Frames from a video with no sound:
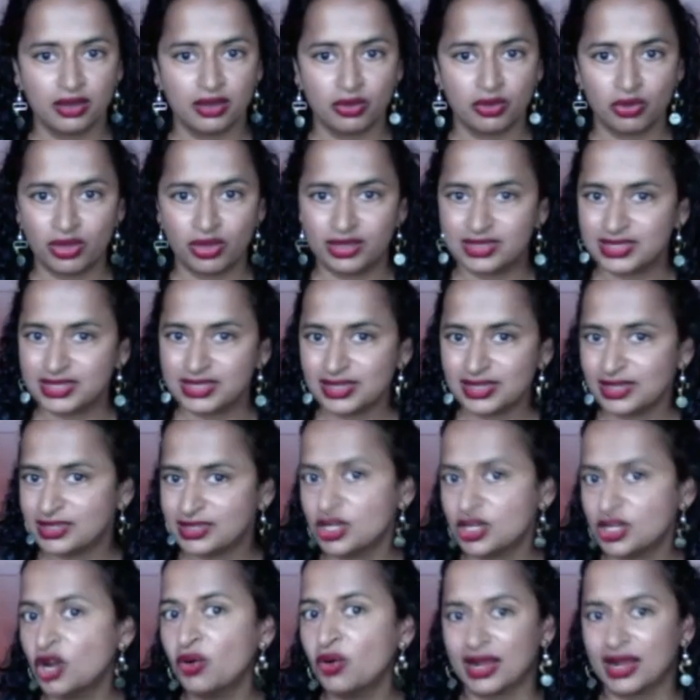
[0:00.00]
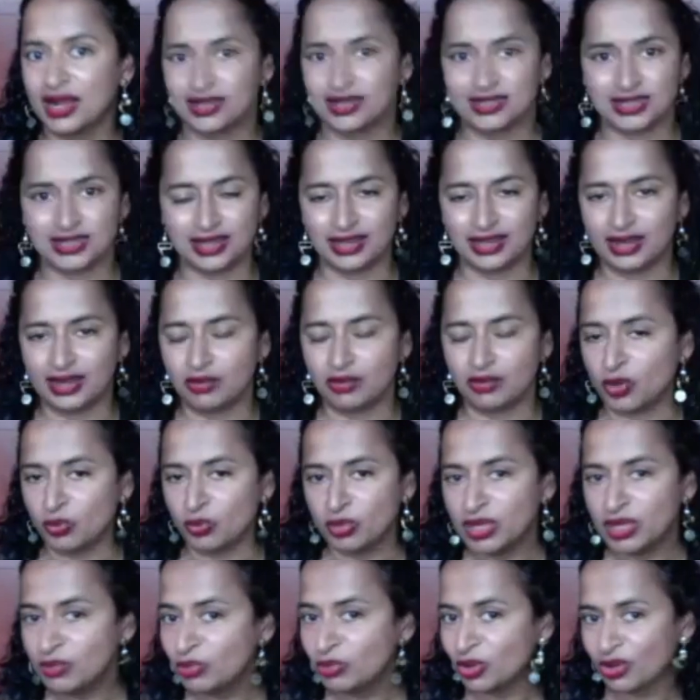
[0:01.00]
it's it's no accident. When
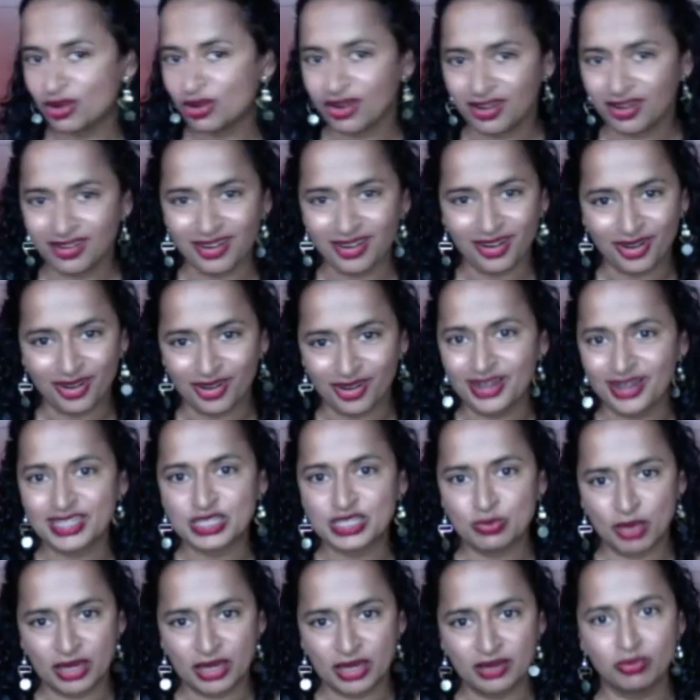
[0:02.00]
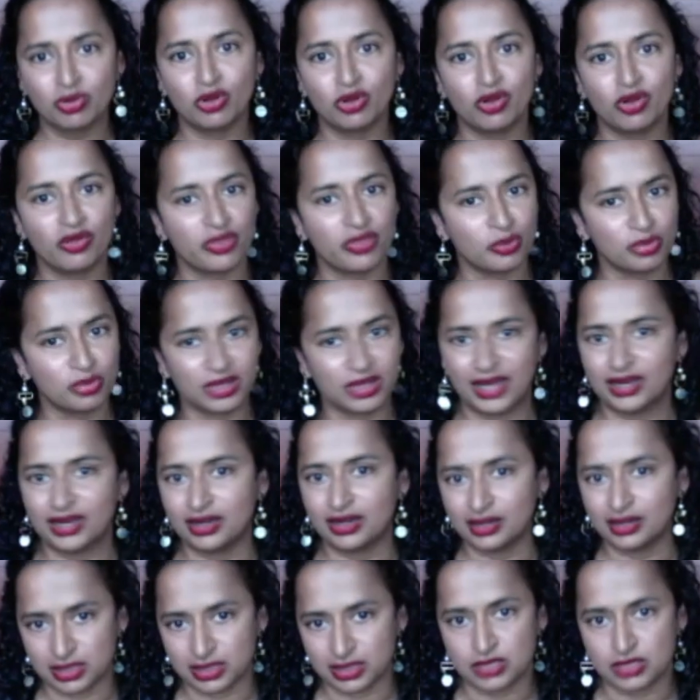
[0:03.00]
people are are expendable, the planet
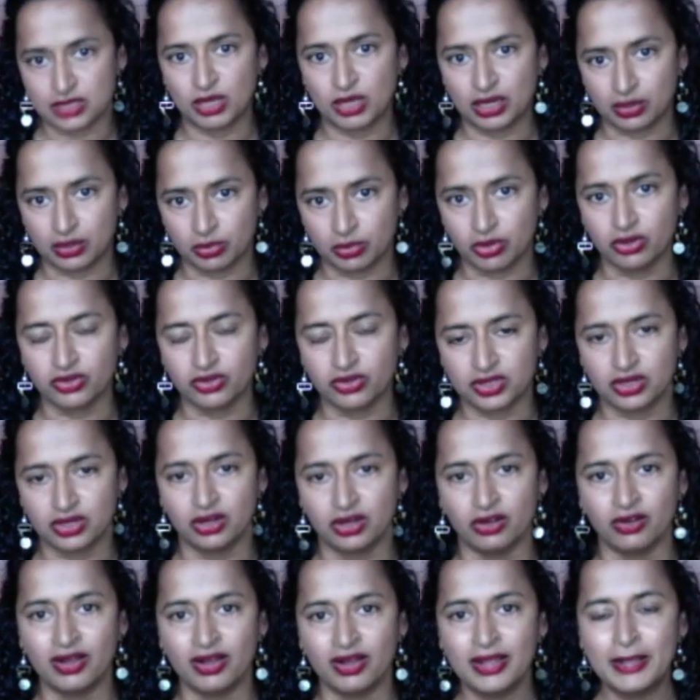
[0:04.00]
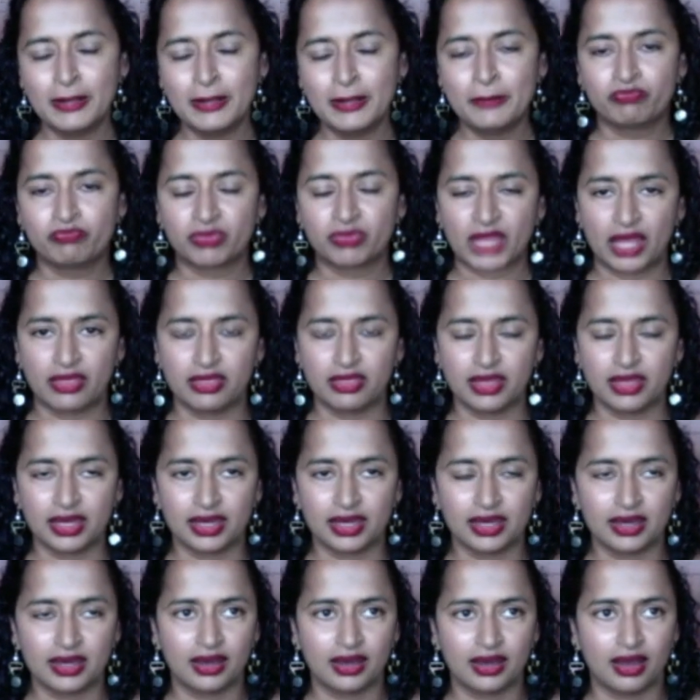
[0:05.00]
is expendable. So I
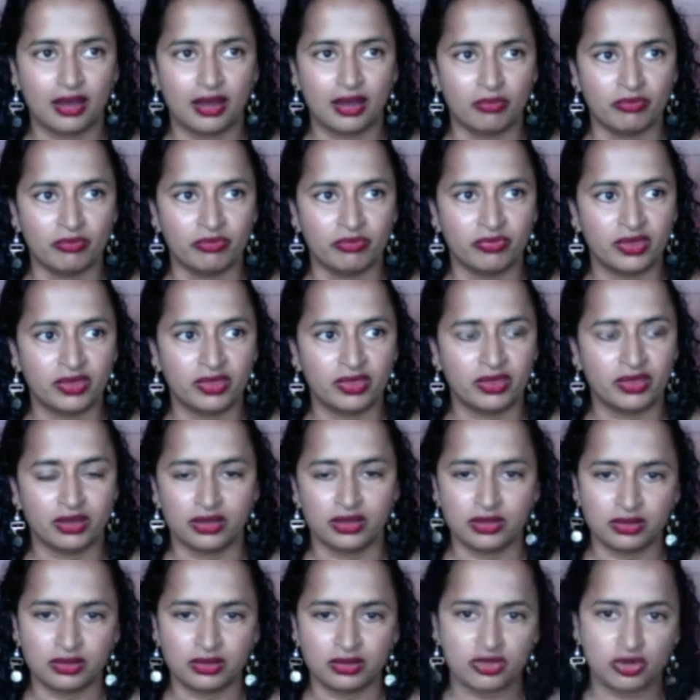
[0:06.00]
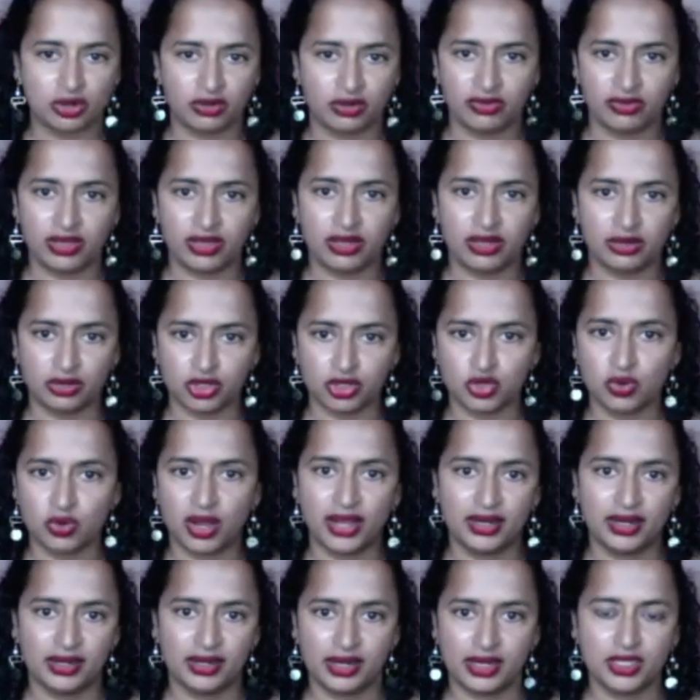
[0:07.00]
think um, the sort of
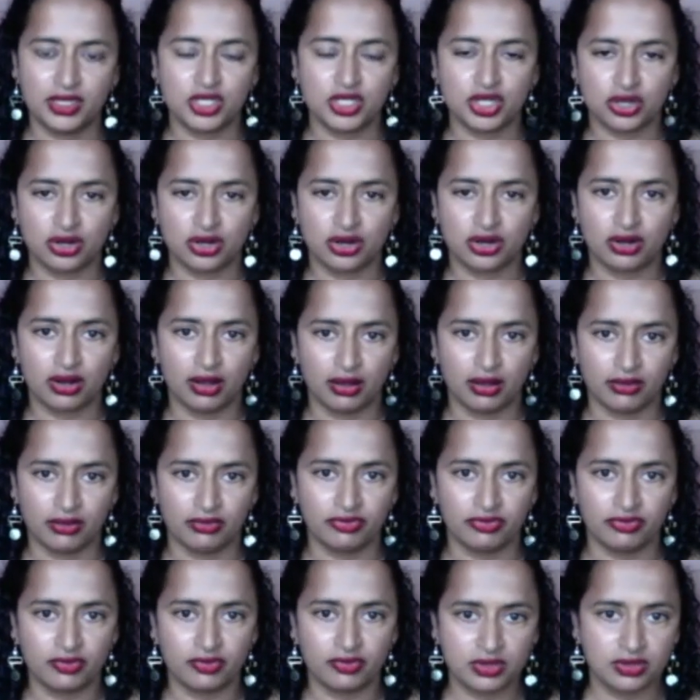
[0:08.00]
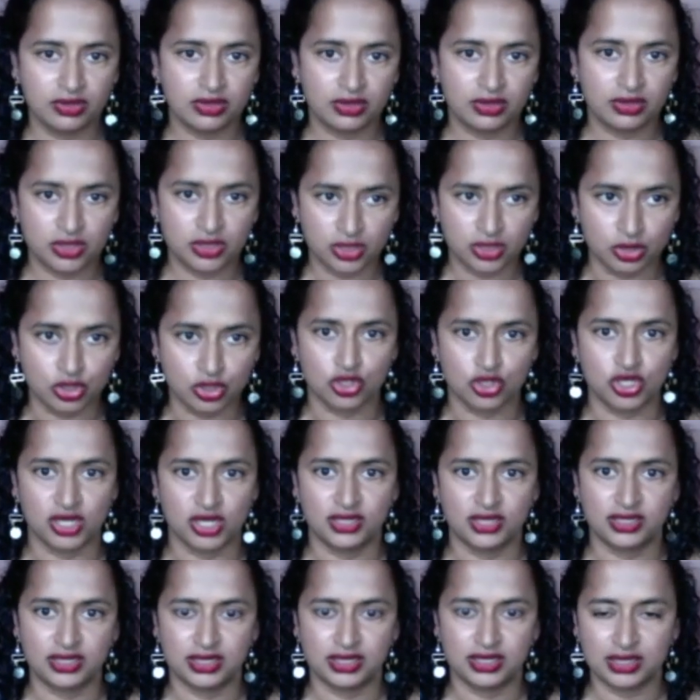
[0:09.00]
intertwined nature of social
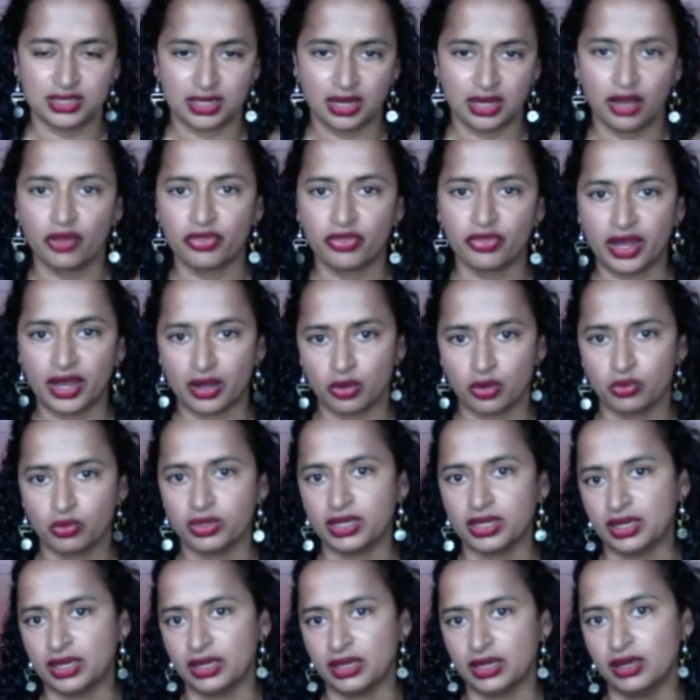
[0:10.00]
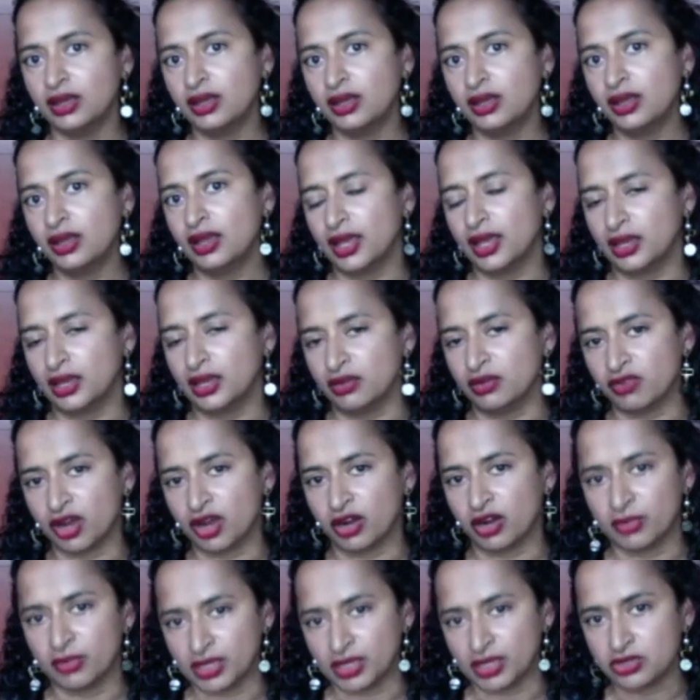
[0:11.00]
justice and health equity and
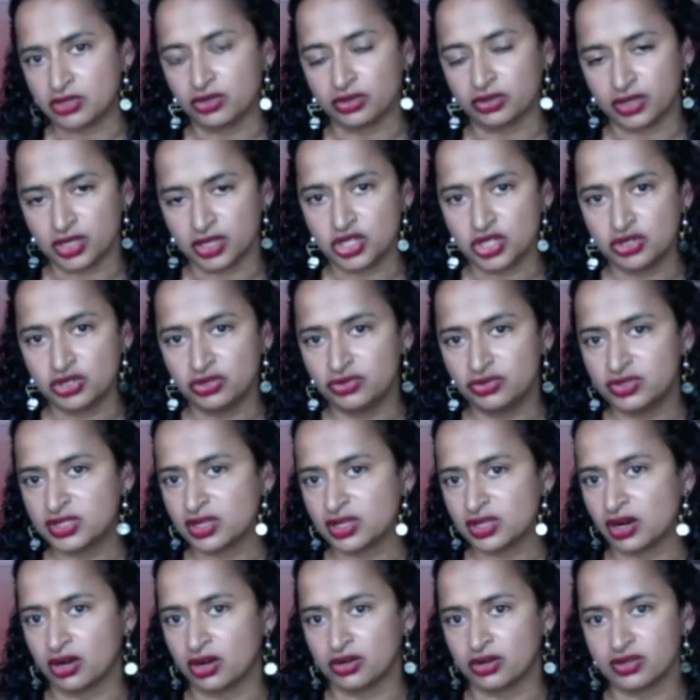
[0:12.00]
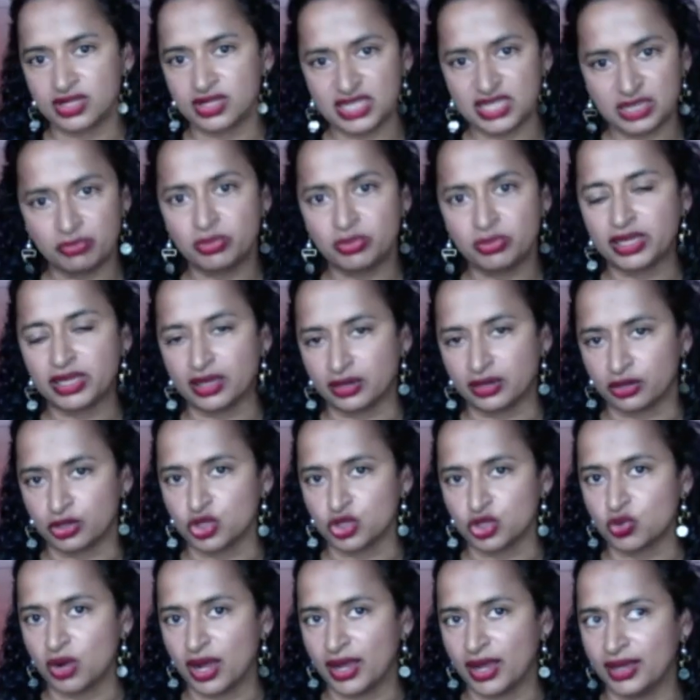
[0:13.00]
environmental issues are deeply
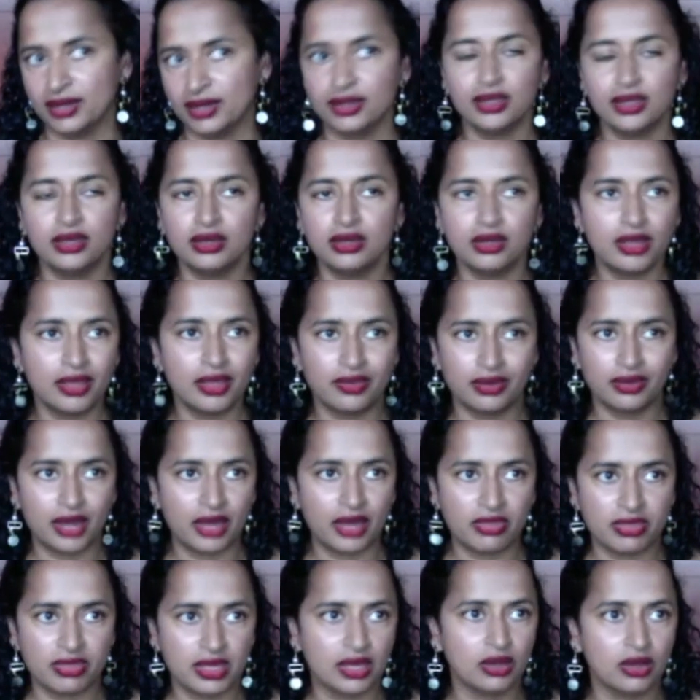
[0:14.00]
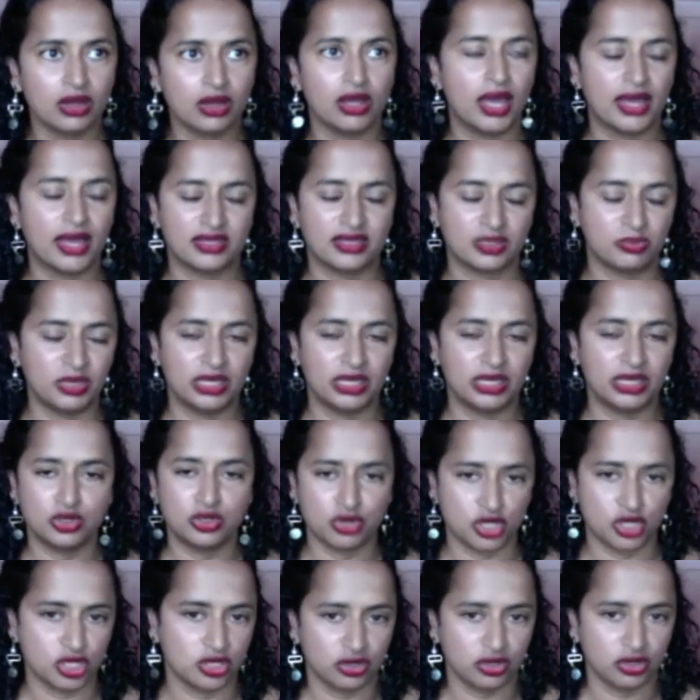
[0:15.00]
intertwined. And and I think as a
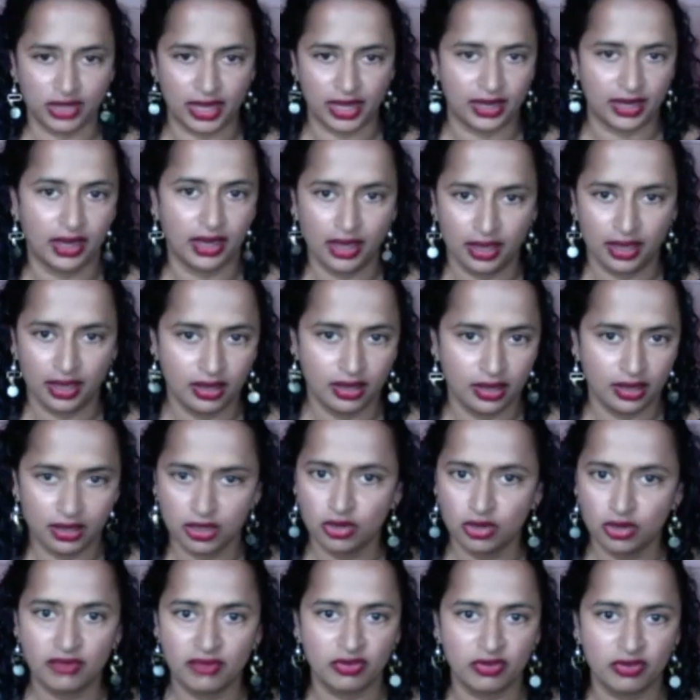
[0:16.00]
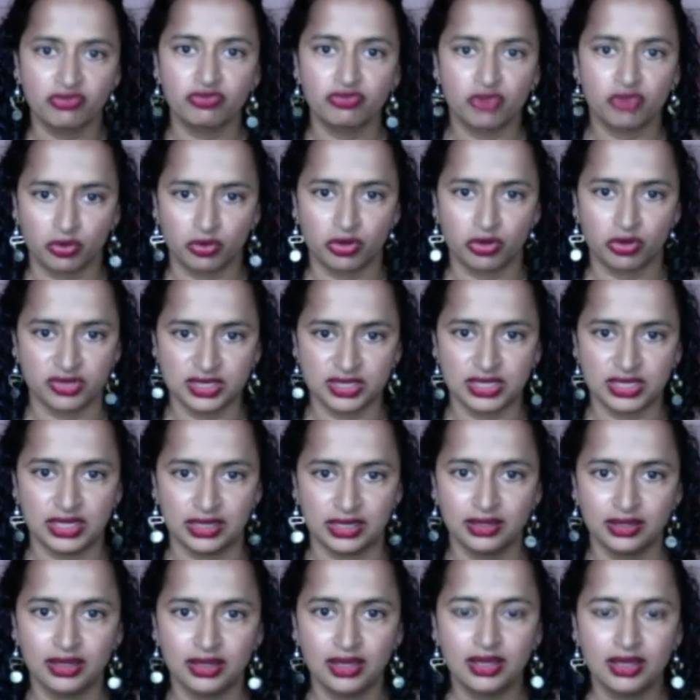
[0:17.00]
pediatrician, you're like you have a front row seat
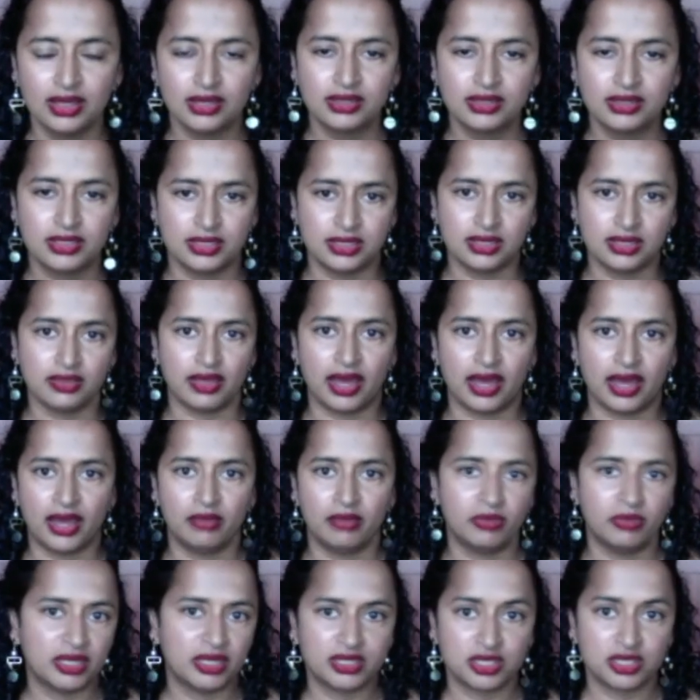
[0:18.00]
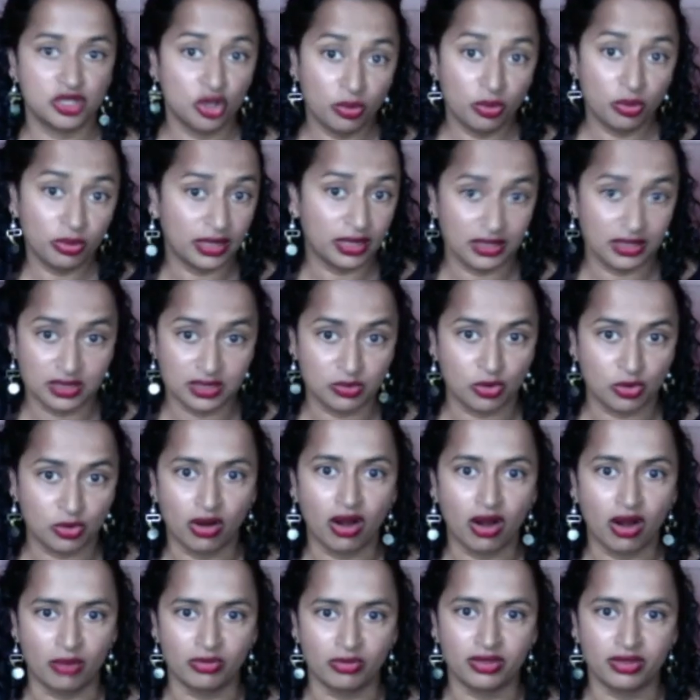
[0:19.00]
to see that because nobody is more
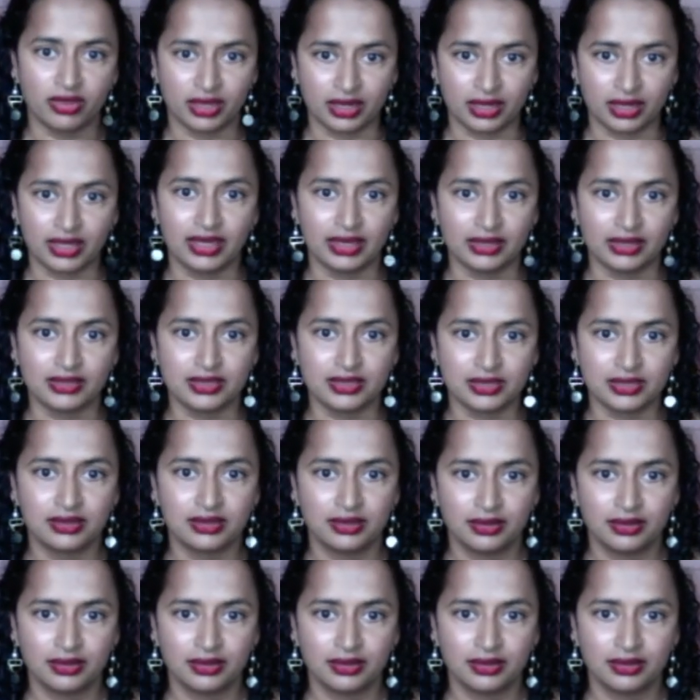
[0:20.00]
harmed than kids